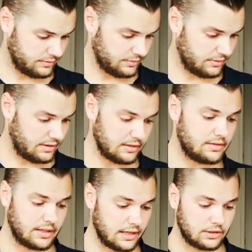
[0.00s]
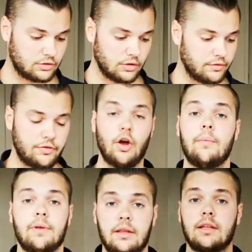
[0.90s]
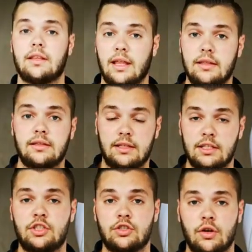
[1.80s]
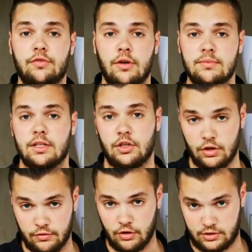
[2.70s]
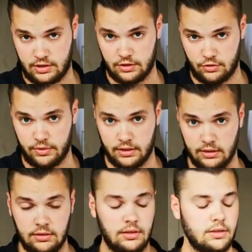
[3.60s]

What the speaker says: Authenticated, confirmed, and this just confirms that the university is real.